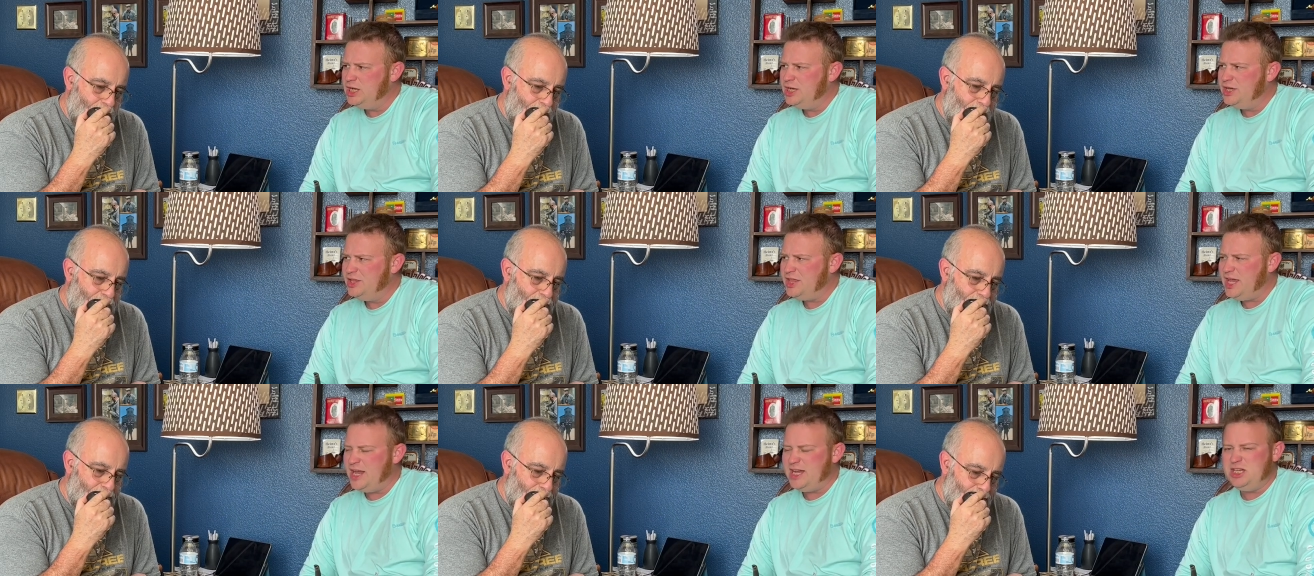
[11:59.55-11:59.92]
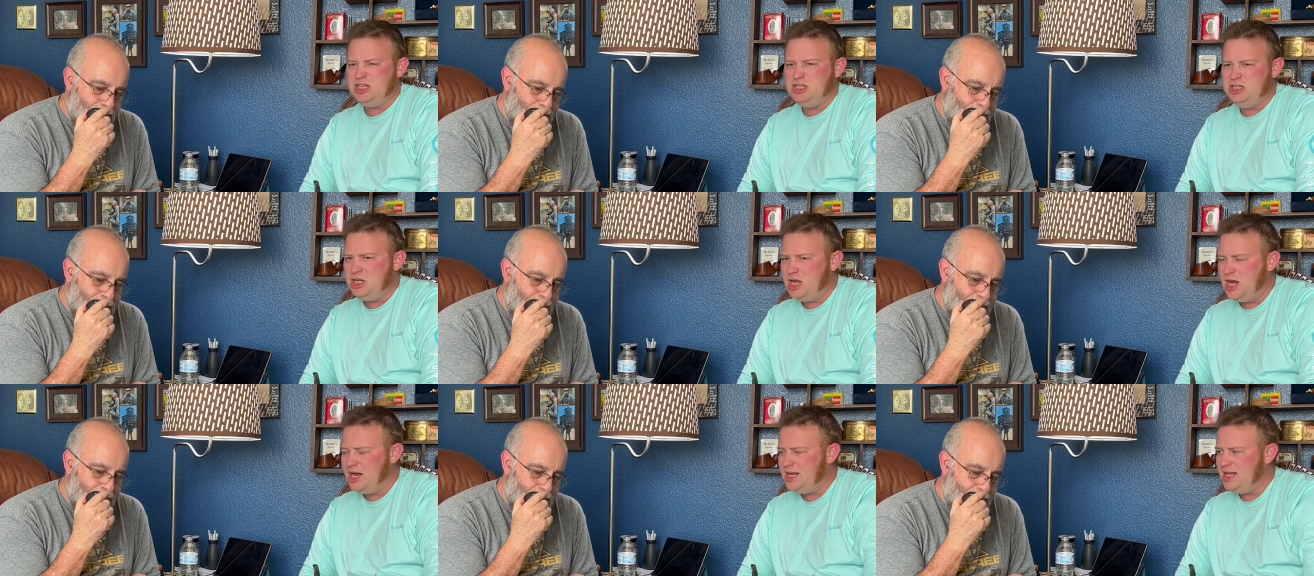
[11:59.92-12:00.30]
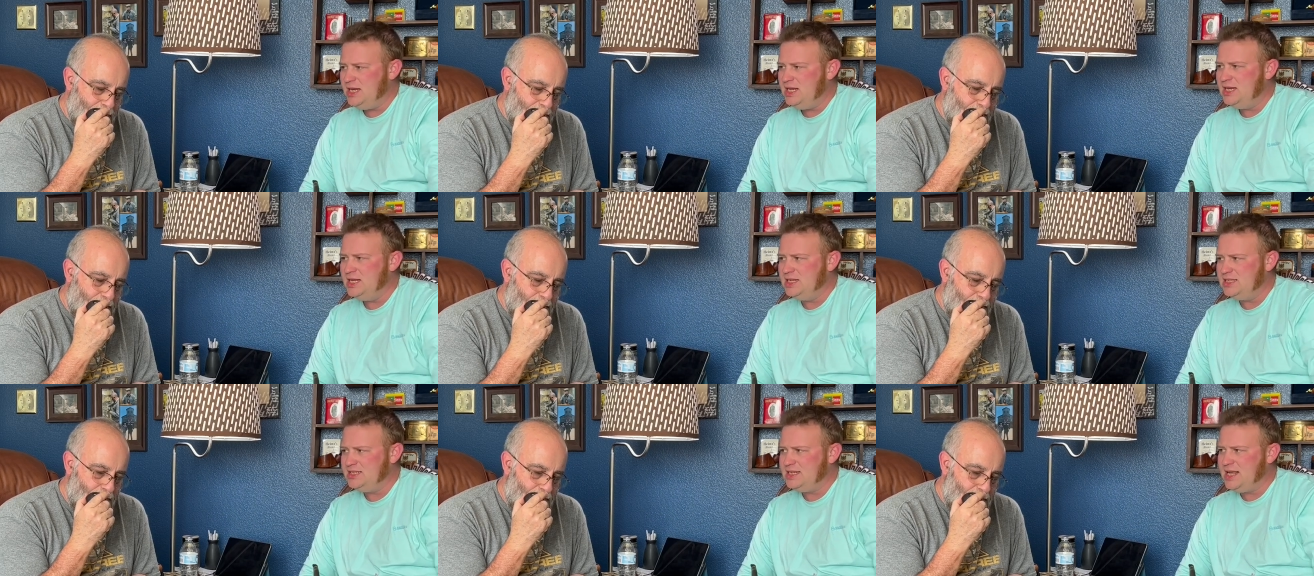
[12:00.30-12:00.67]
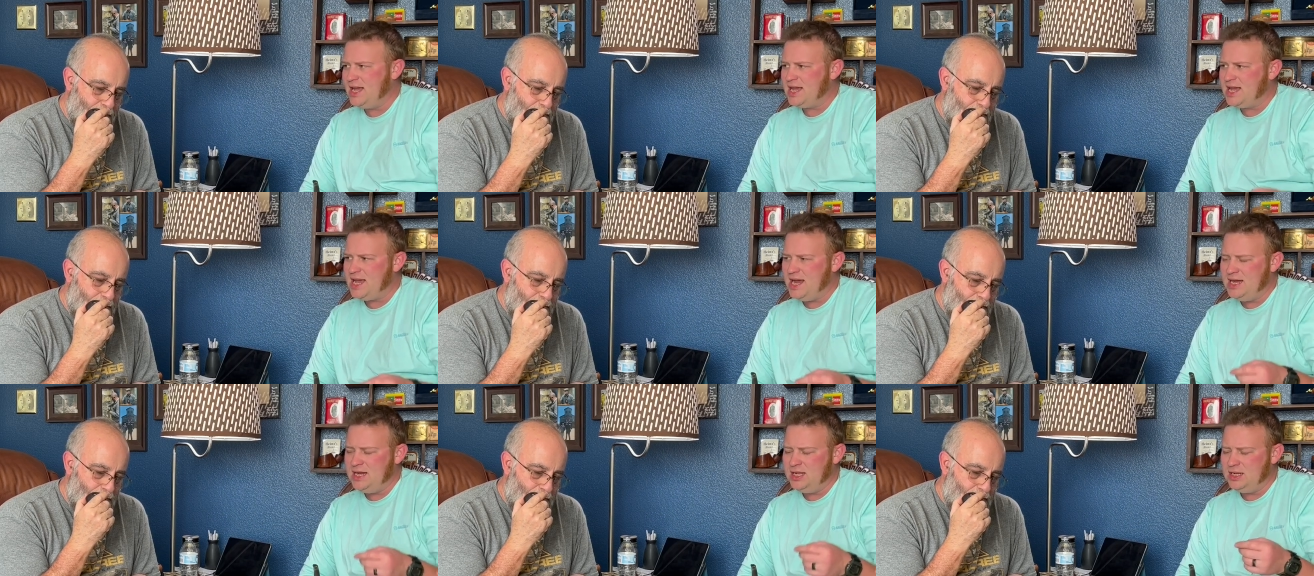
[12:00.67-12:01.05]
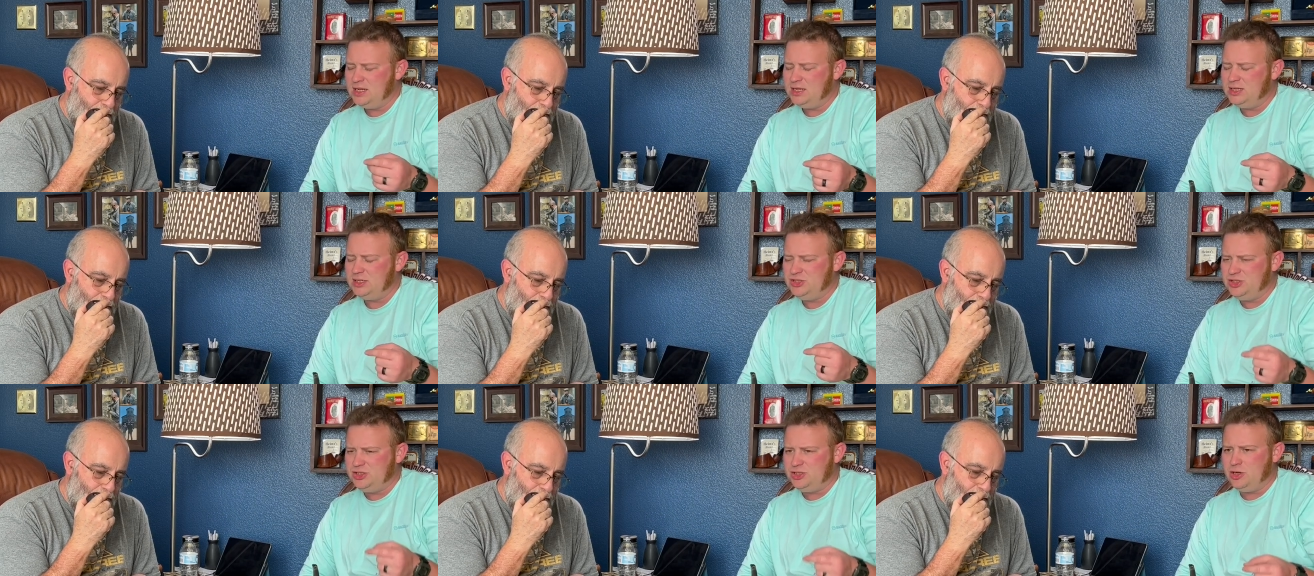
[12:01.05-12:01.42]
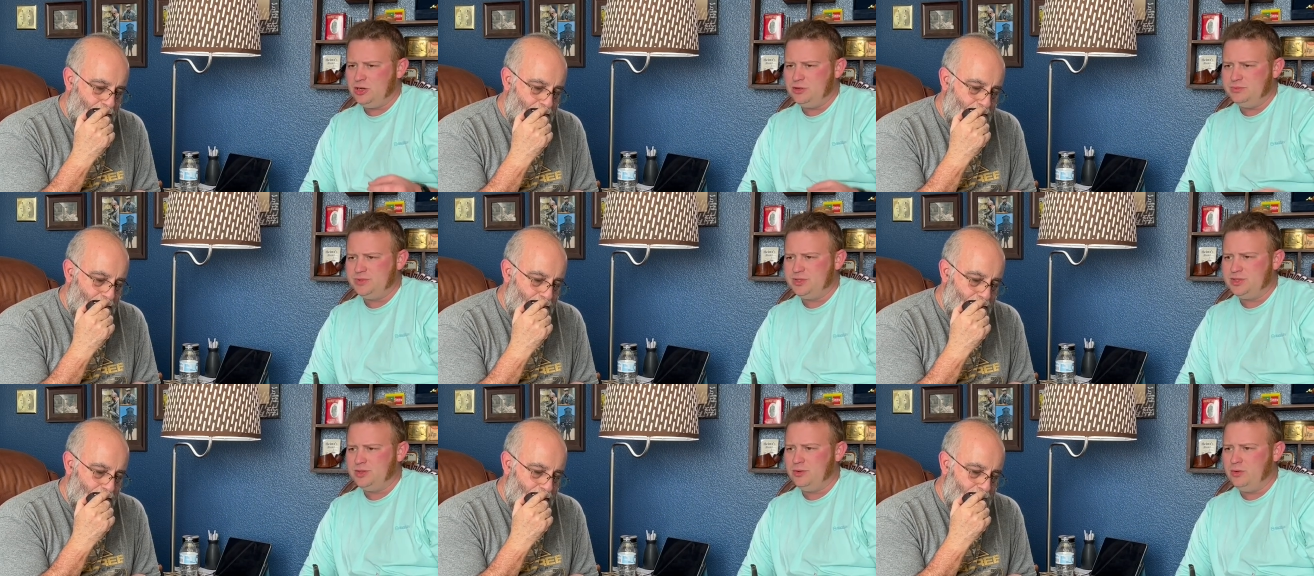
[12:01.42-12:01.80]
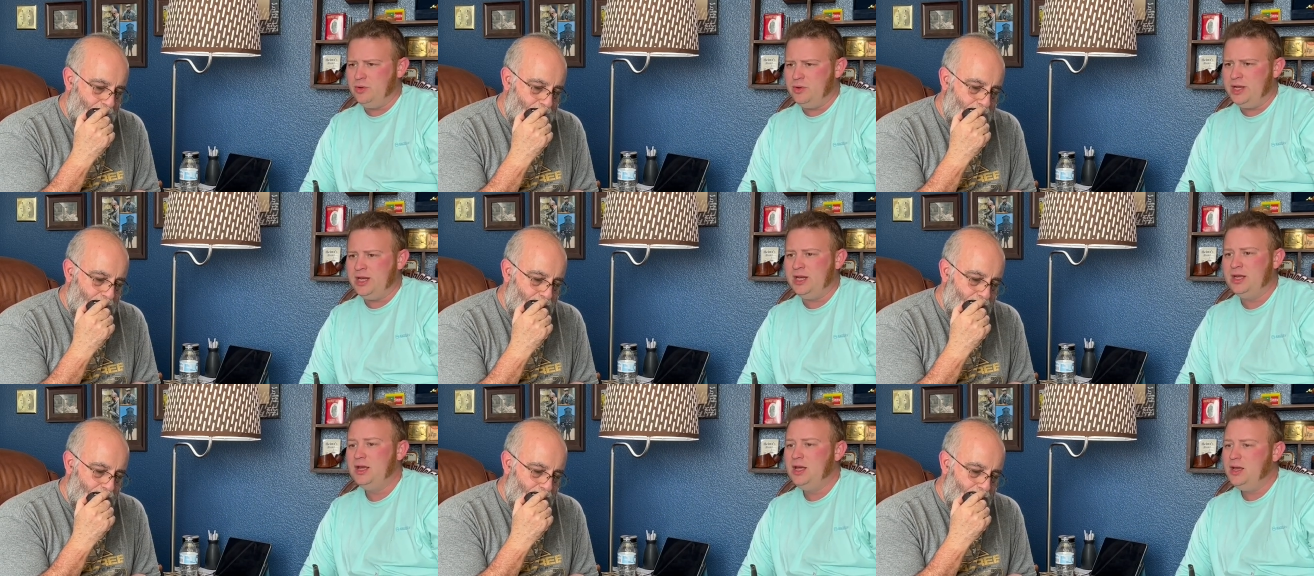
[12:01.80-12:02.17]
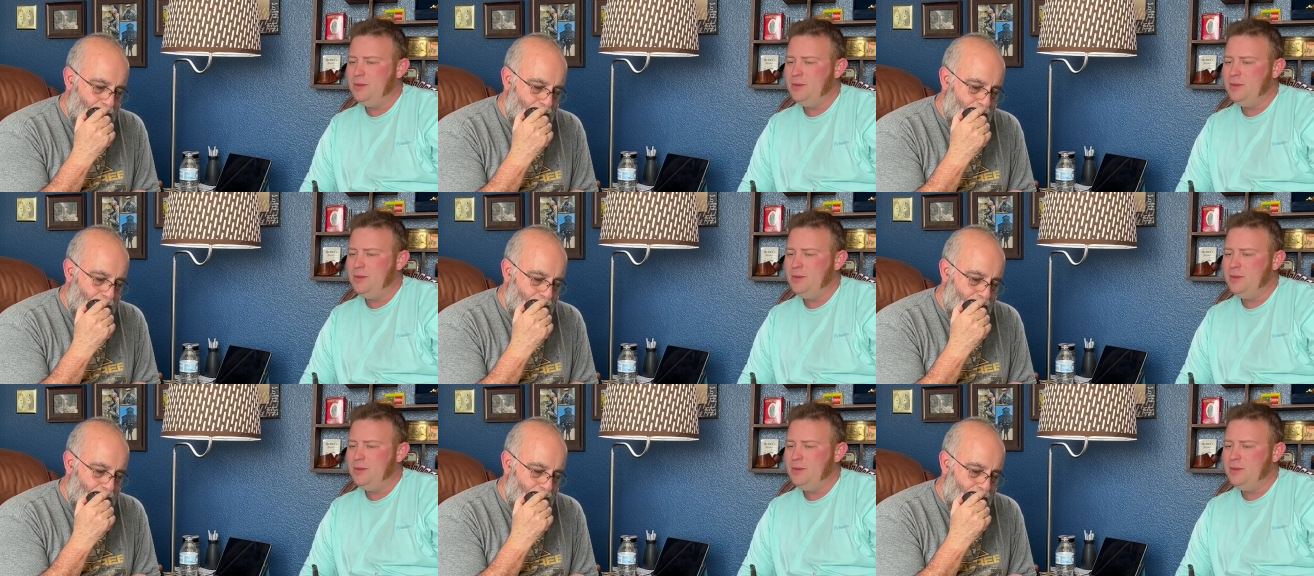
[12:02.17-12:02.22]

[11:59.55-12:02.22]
Speaker 1: that nuttiness that kind of chirps through it.